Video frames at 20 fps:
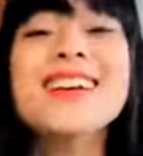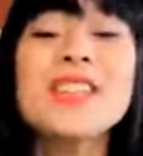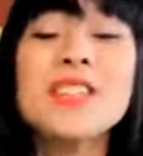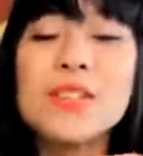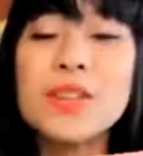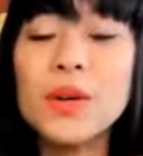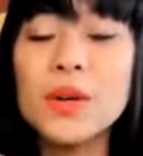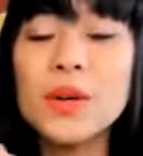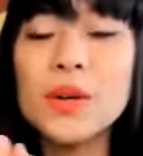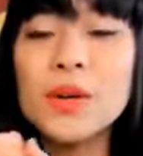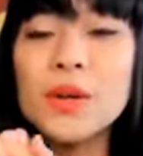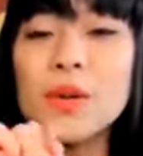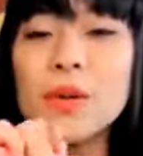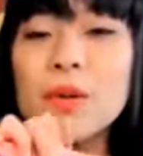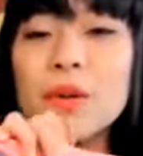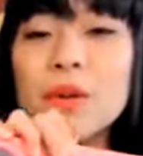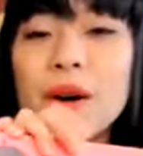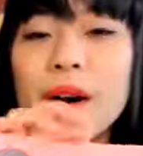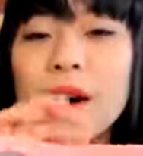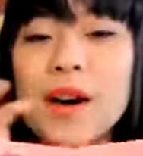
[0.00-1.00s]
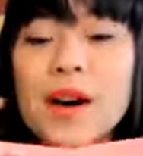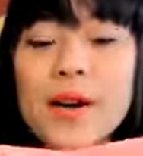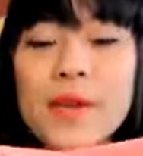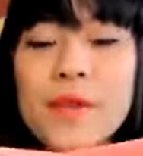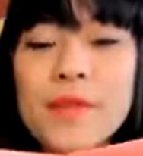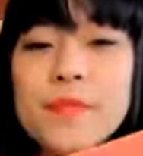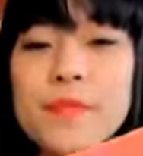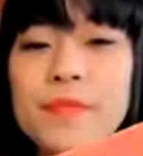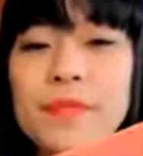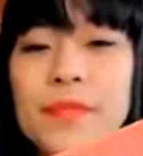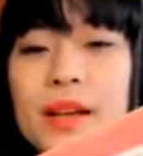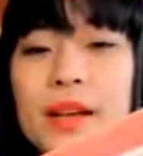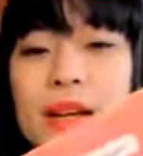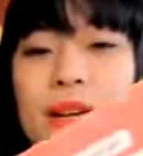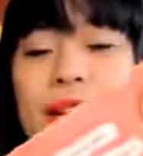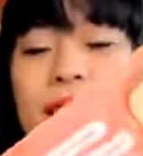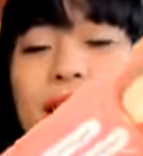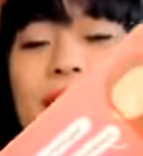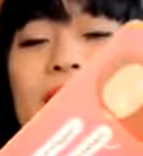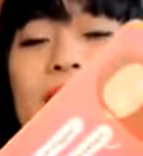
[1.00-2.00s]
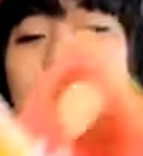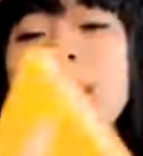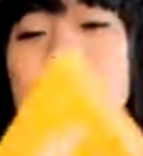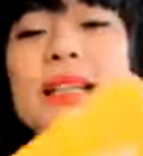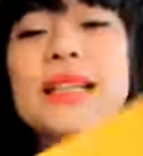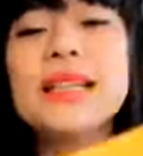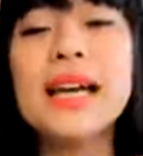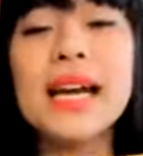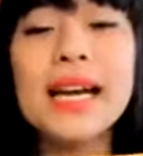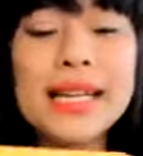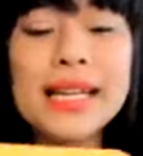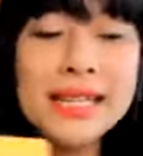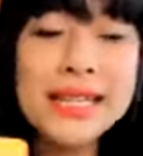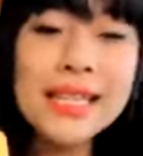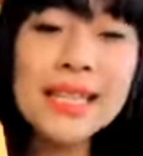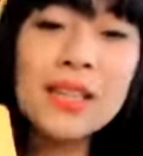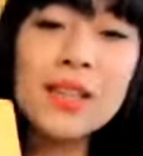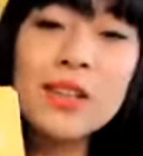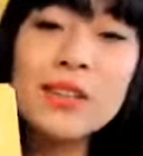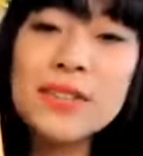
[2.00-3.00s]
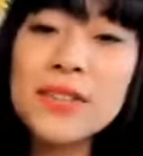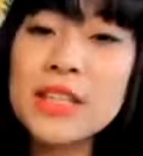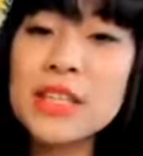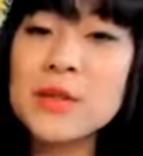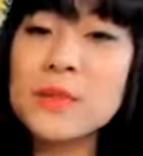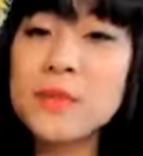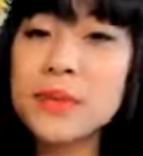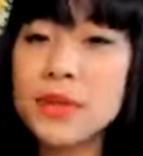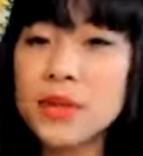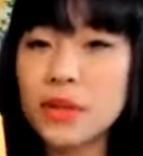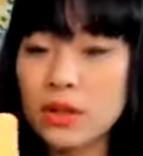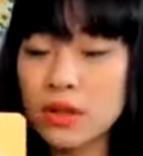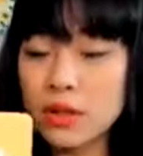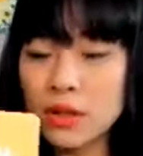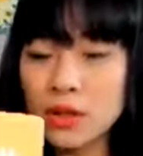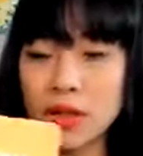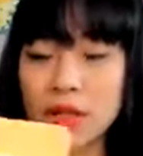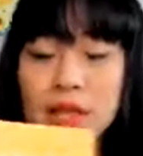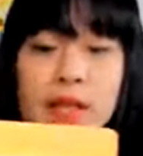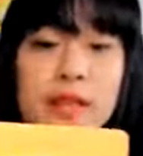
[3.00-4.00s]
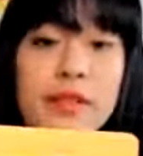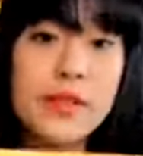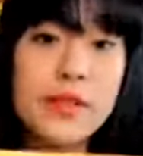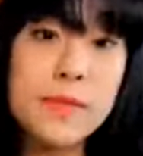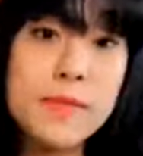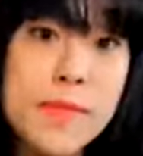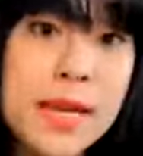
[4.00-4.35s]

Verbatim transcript: So um, anyway, the idea of this book for